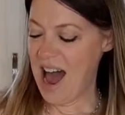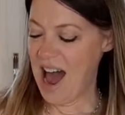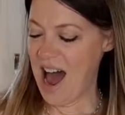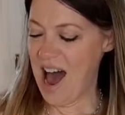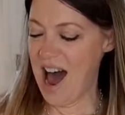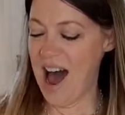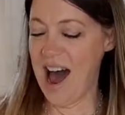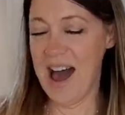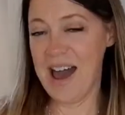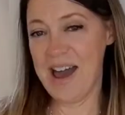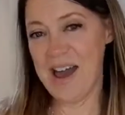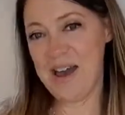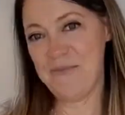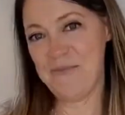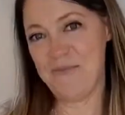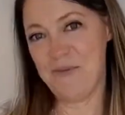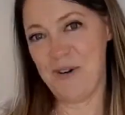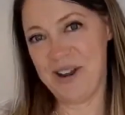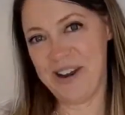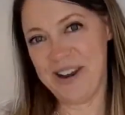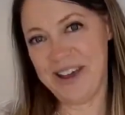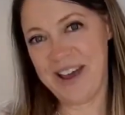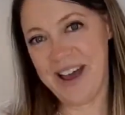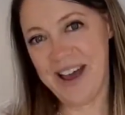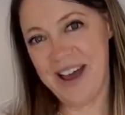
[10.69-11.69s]
I am
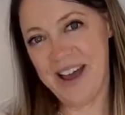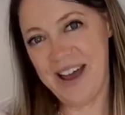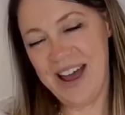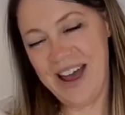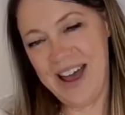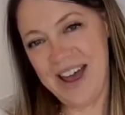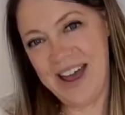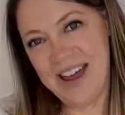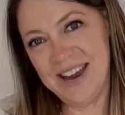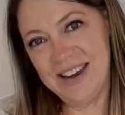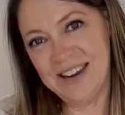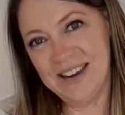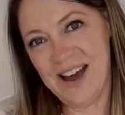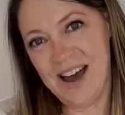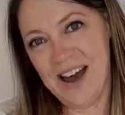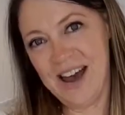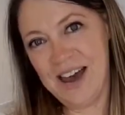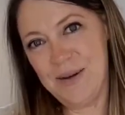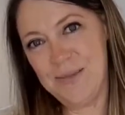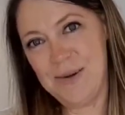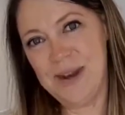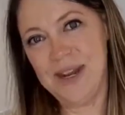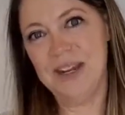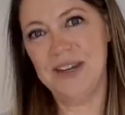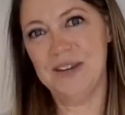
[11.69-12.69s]
Monica and I
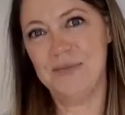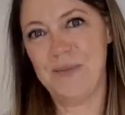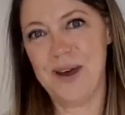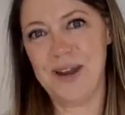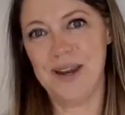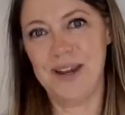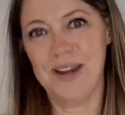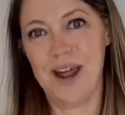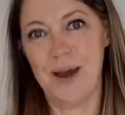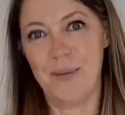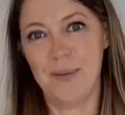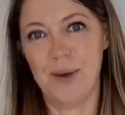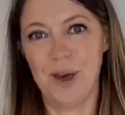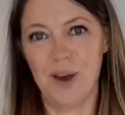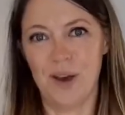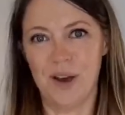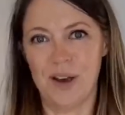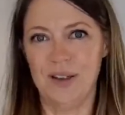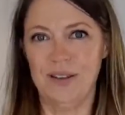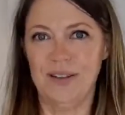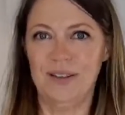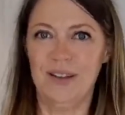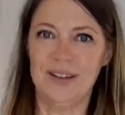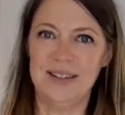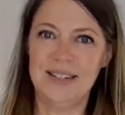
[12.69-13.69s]
am an independent Epicure
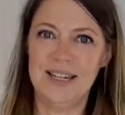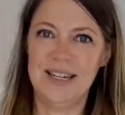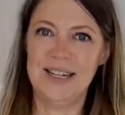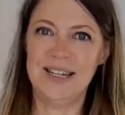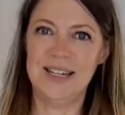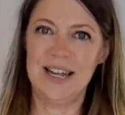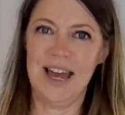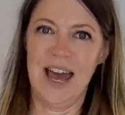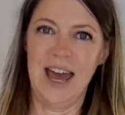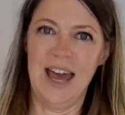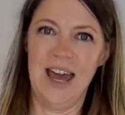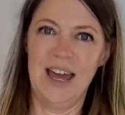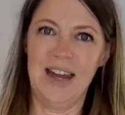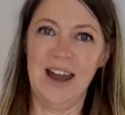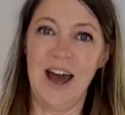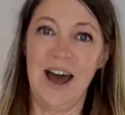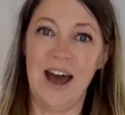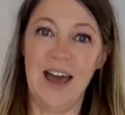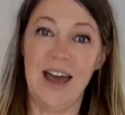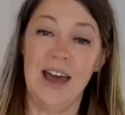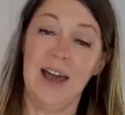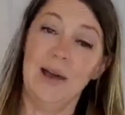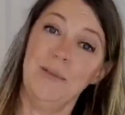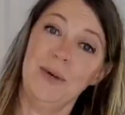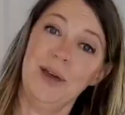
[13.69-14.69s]
consultant, and I
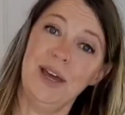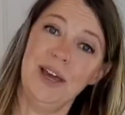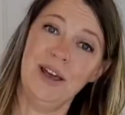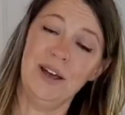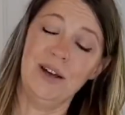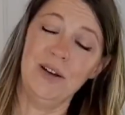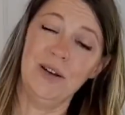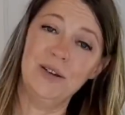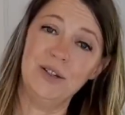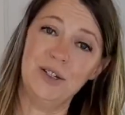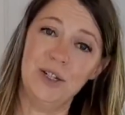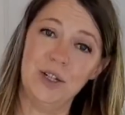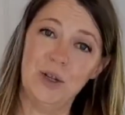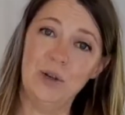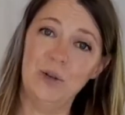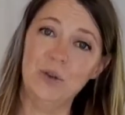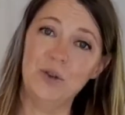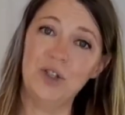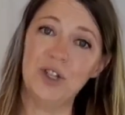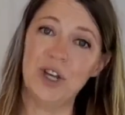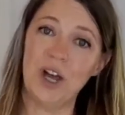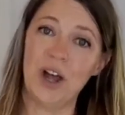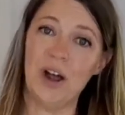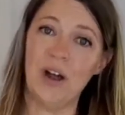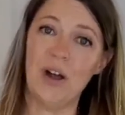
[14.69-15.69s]
am here to
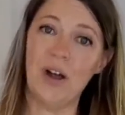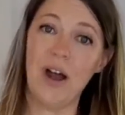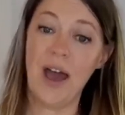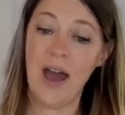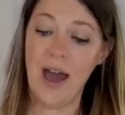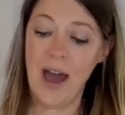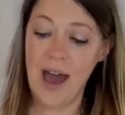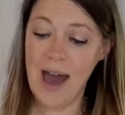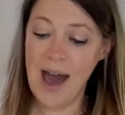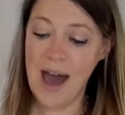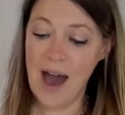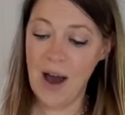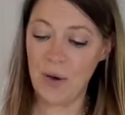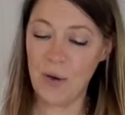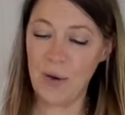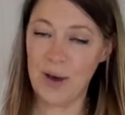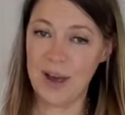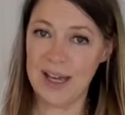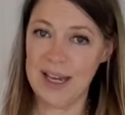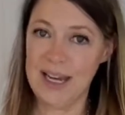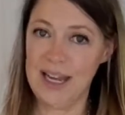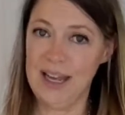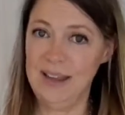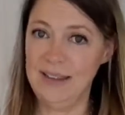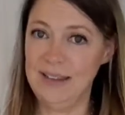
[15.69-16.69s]
share how quick
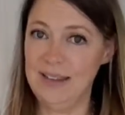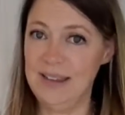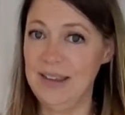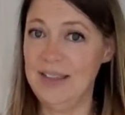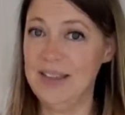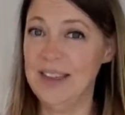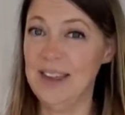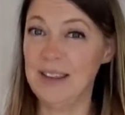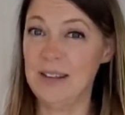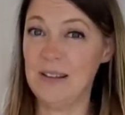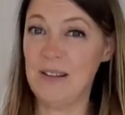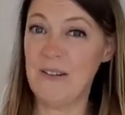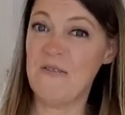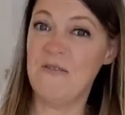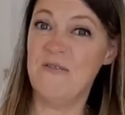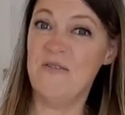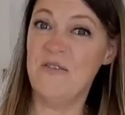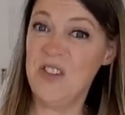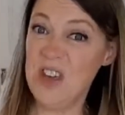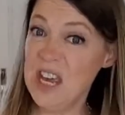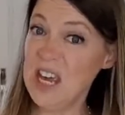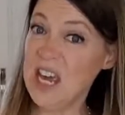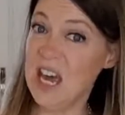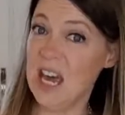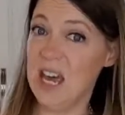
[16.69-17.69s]
and easy this
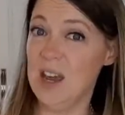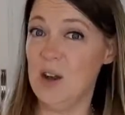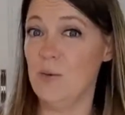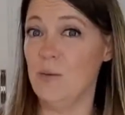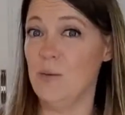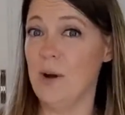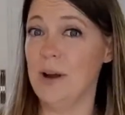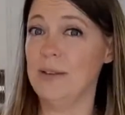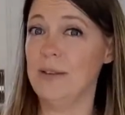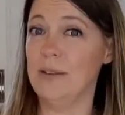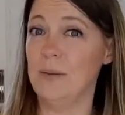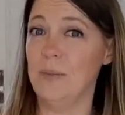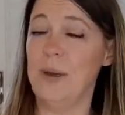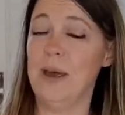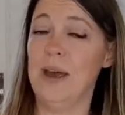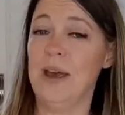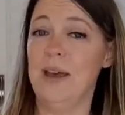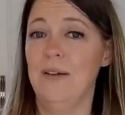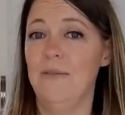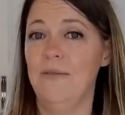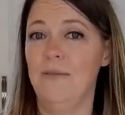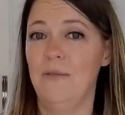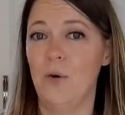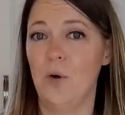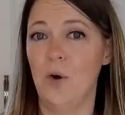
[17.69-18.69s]
vegan
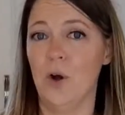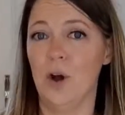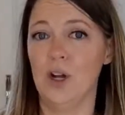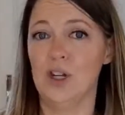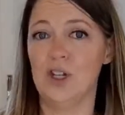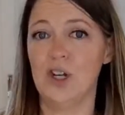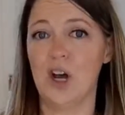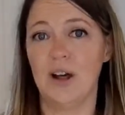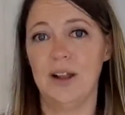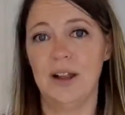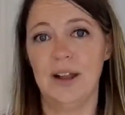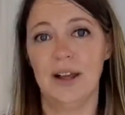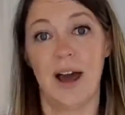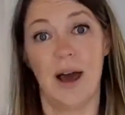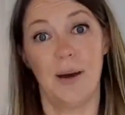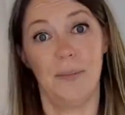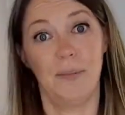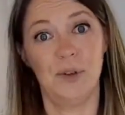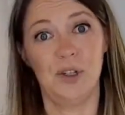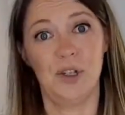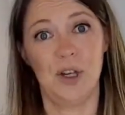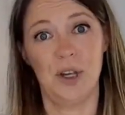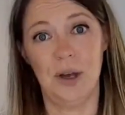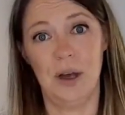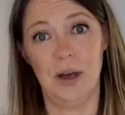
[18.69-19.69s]
recipe for chocolate
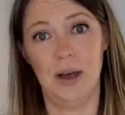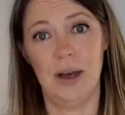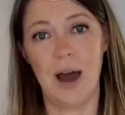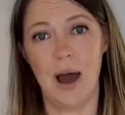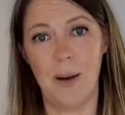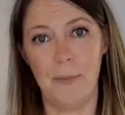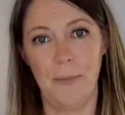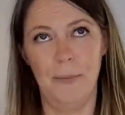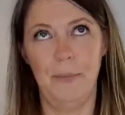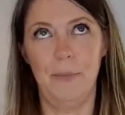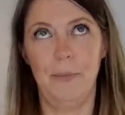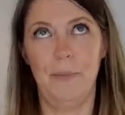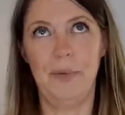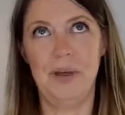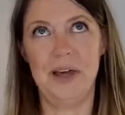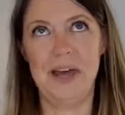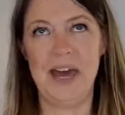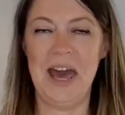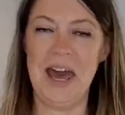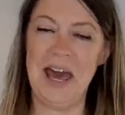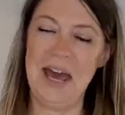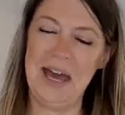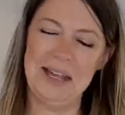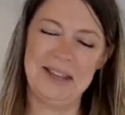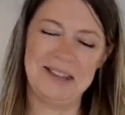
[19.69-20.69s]

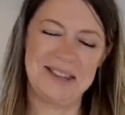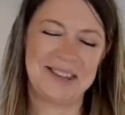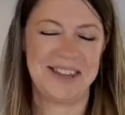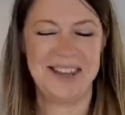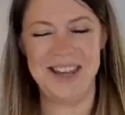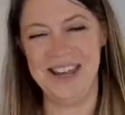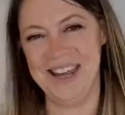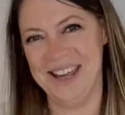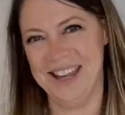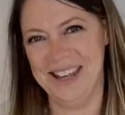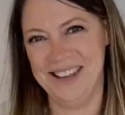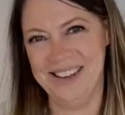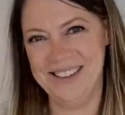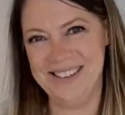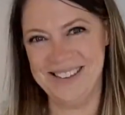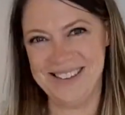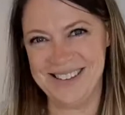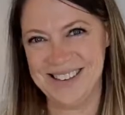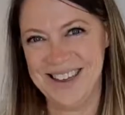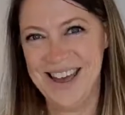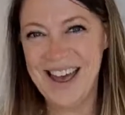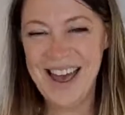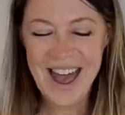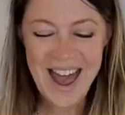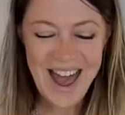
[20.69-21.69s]
cupcakes is.
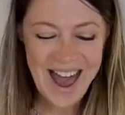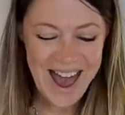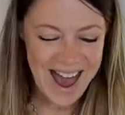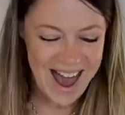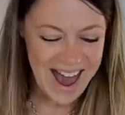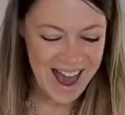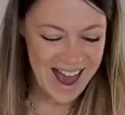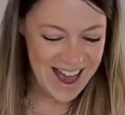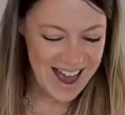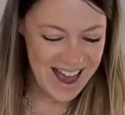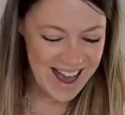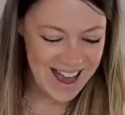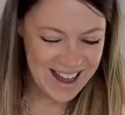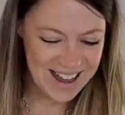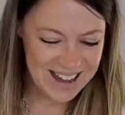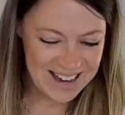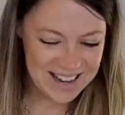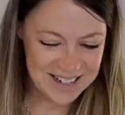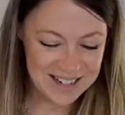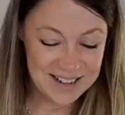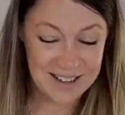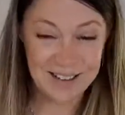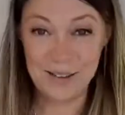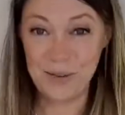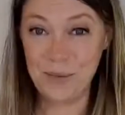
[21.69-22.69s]

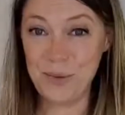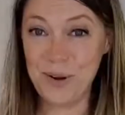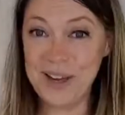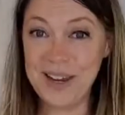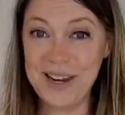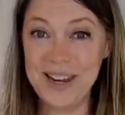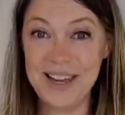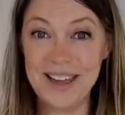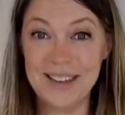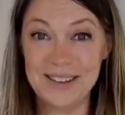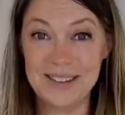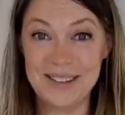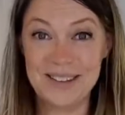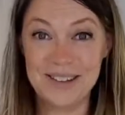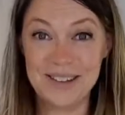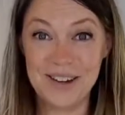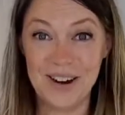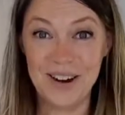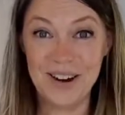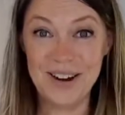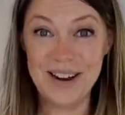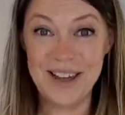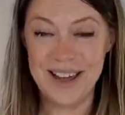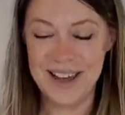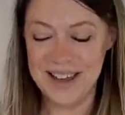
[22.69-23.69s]
And so we're going to get
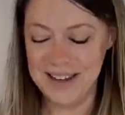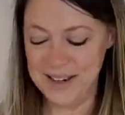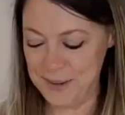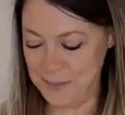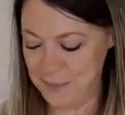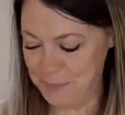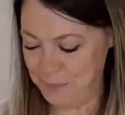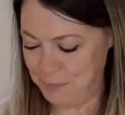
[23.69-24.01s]
started.